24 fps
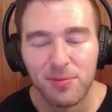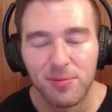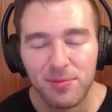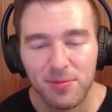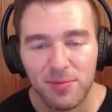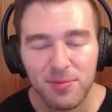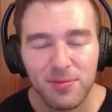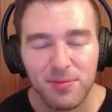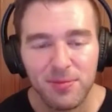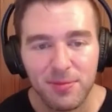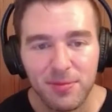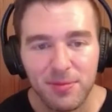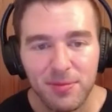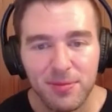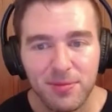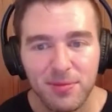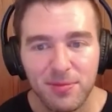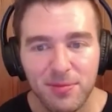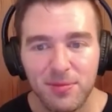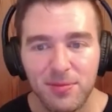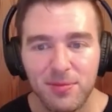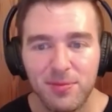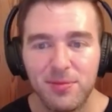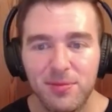
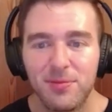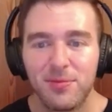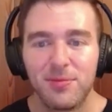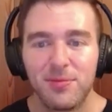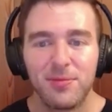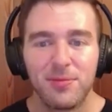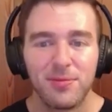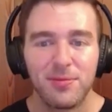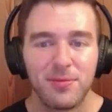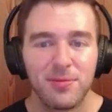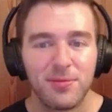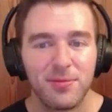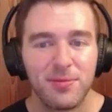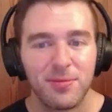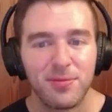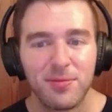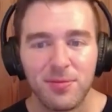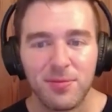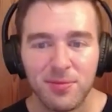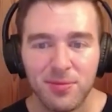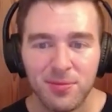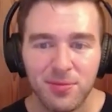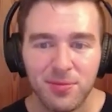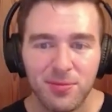
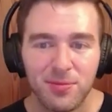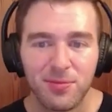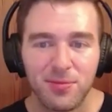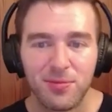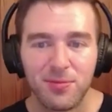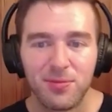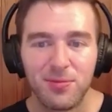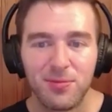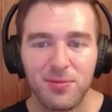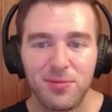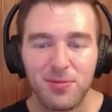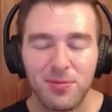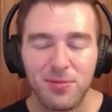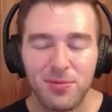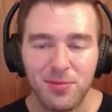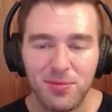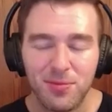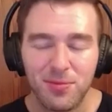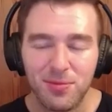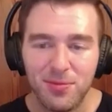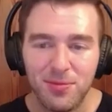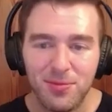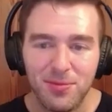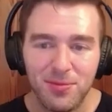
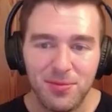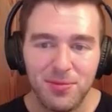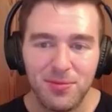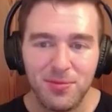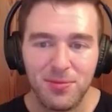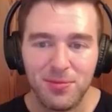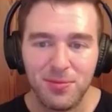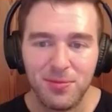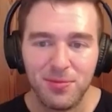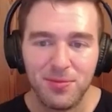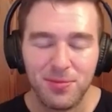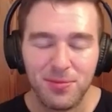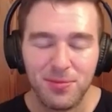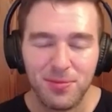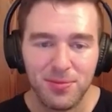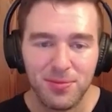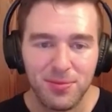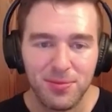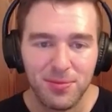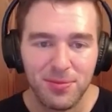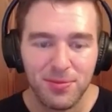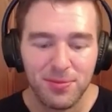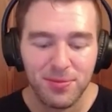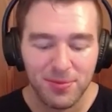
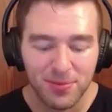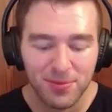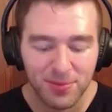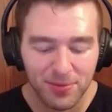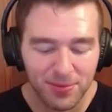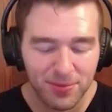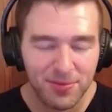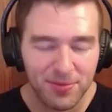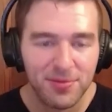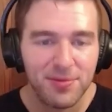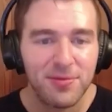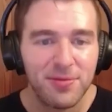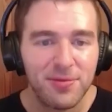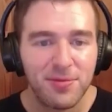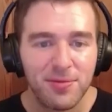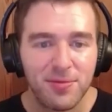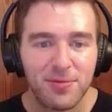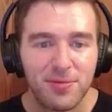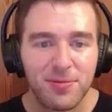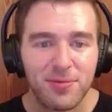(silent)